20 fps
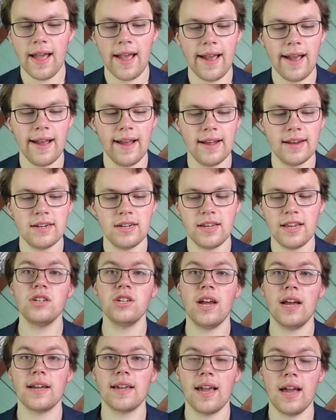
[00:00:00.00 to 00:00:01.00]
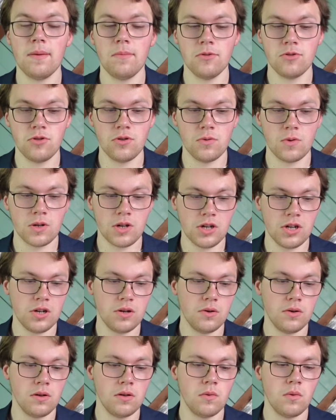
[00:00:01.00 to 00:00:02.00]
And Jack Campbell to a one-year
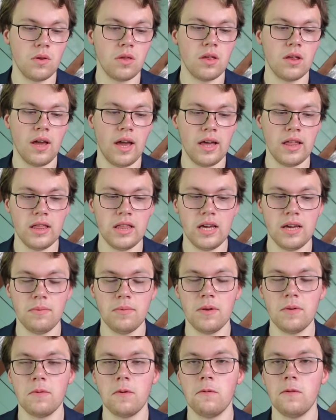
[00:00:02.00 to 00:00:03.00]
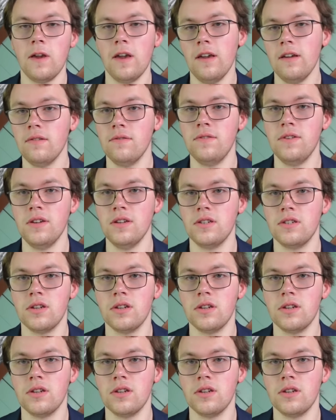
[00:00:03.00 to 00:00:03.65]
deal with a, a, league minimum AAV.